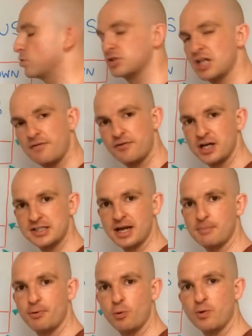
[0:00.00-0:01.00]
we'll say, for
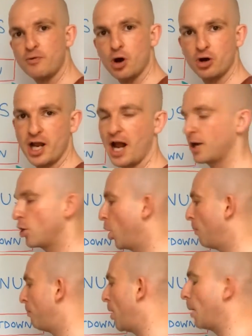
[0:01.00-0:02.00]
example, we've got a guy
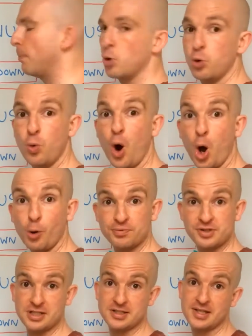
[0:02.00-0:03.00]
called Bob who
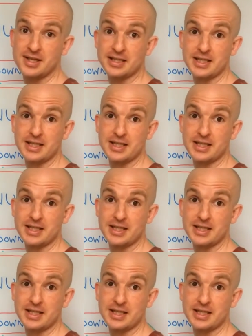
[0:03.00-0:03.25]
opts into the